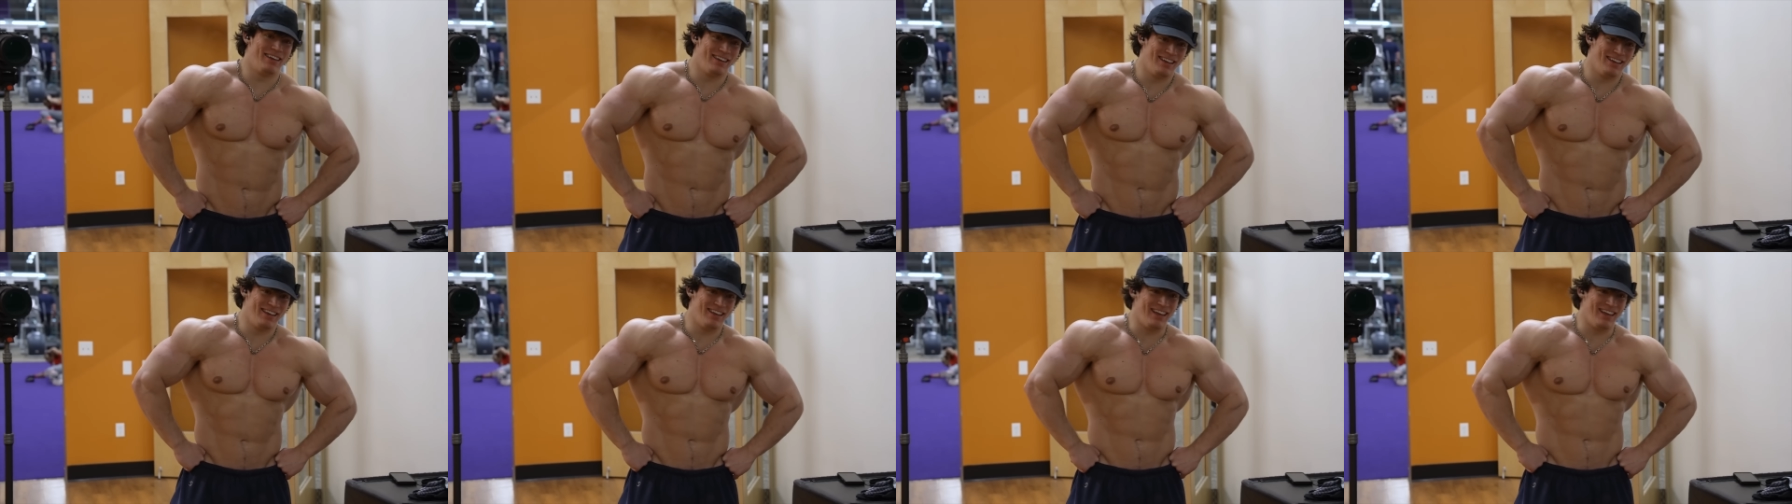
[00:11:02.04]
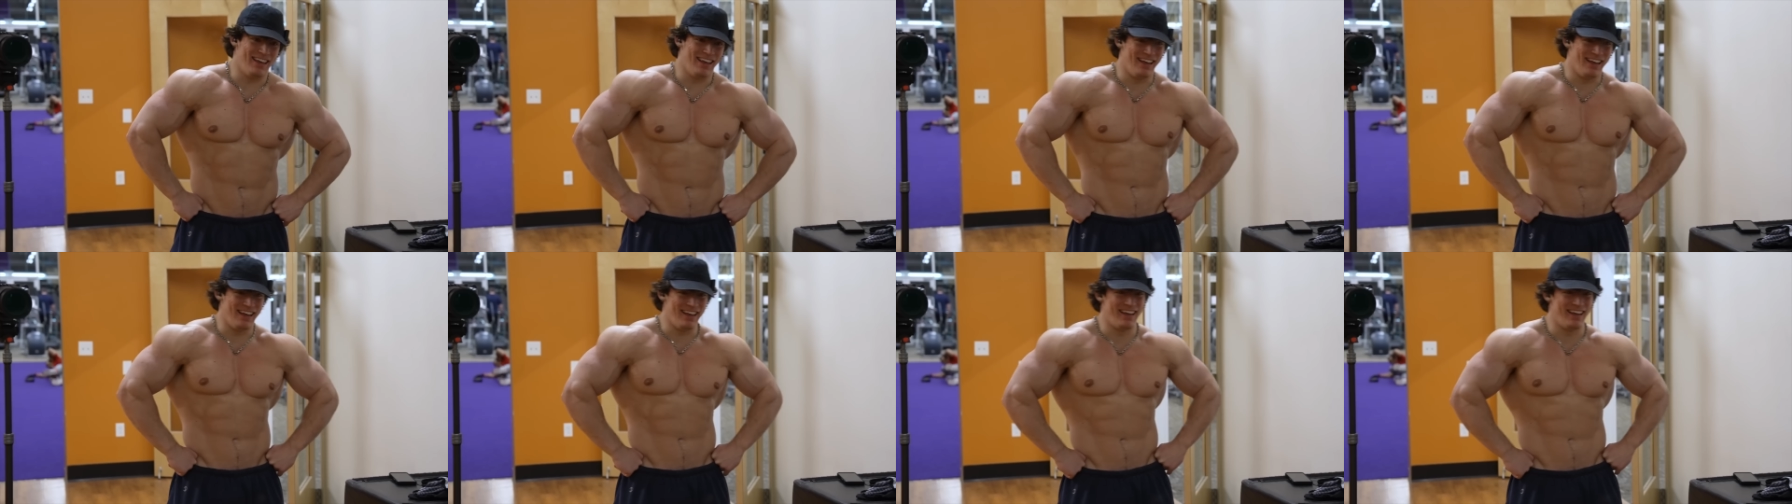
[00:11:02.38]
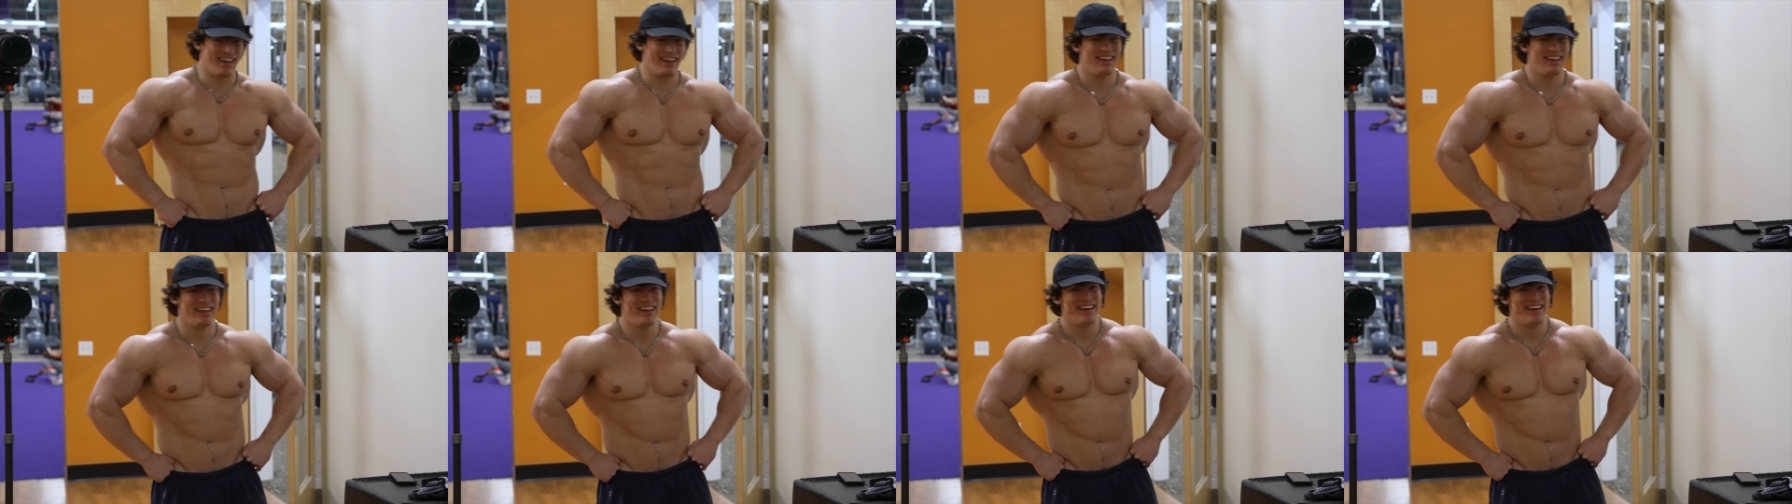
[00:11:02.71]
he has a good
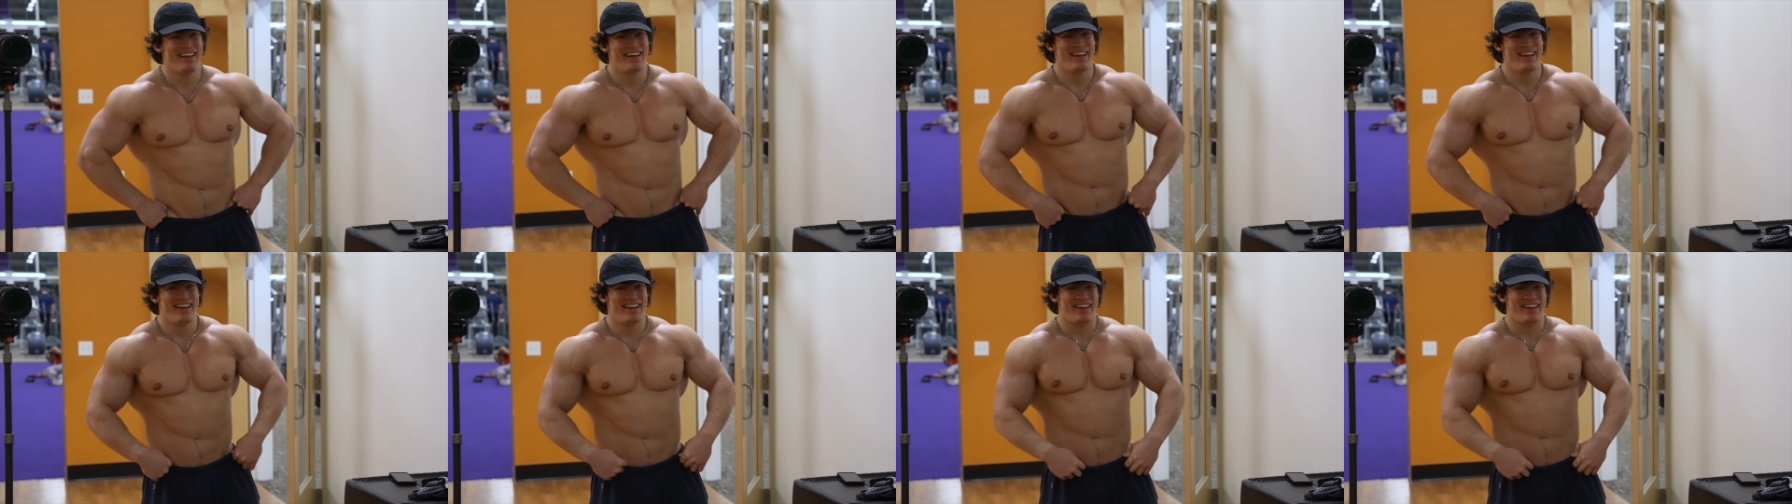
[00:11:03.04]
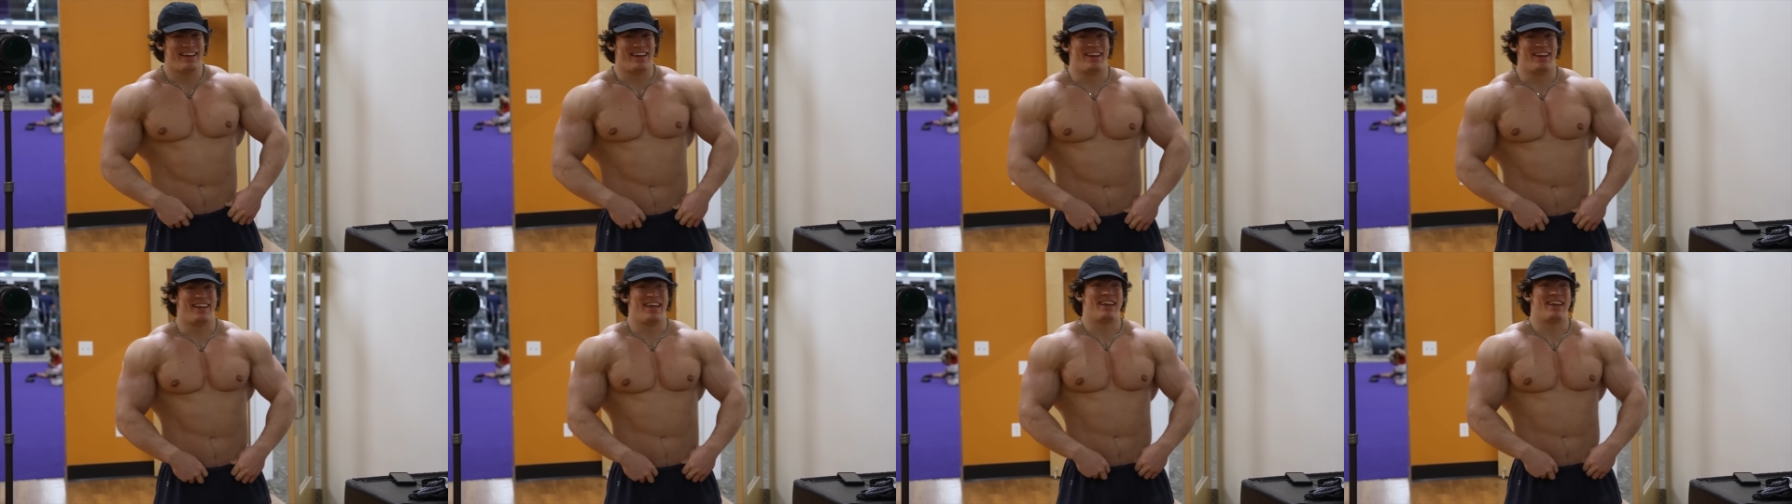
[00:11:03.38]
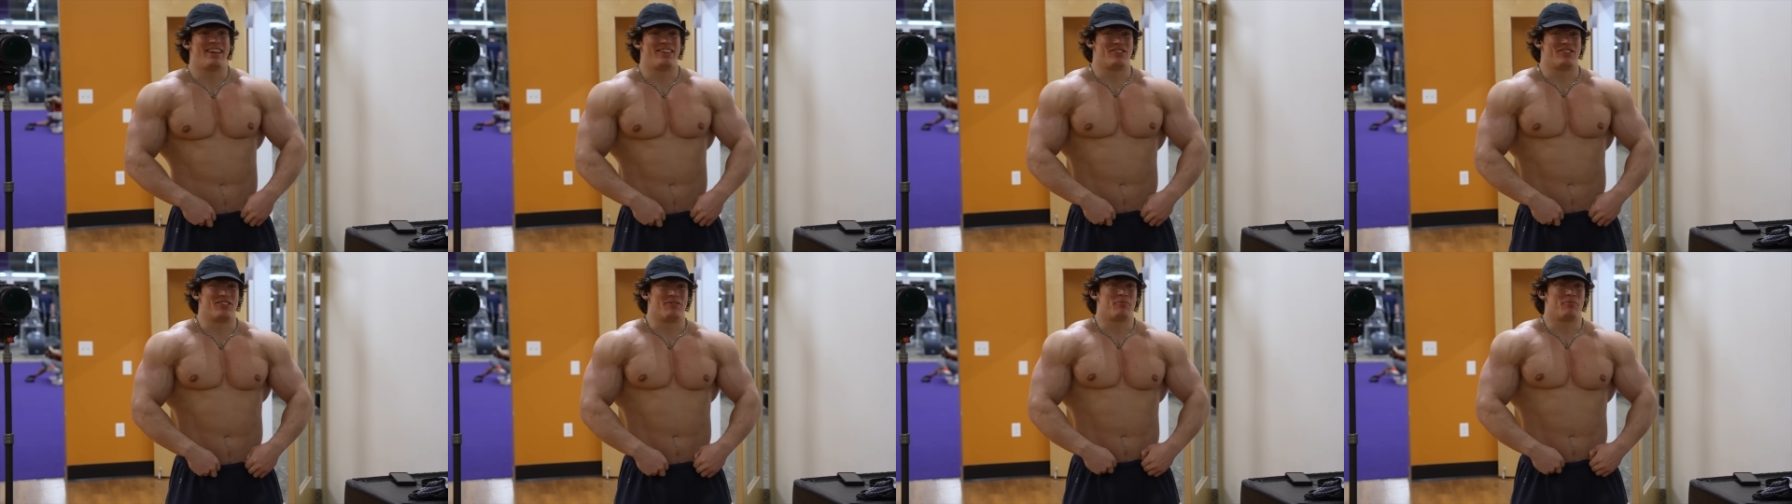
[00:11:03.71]
time in the gym.
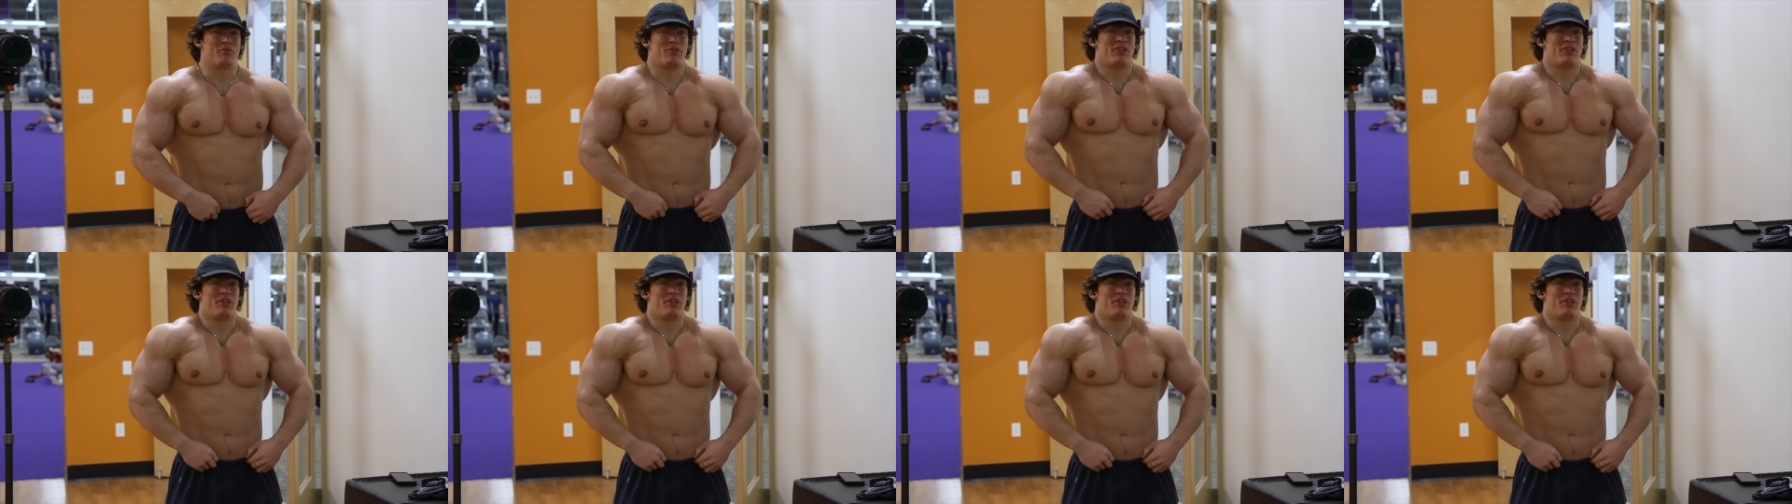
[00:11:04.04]
Obviously, hard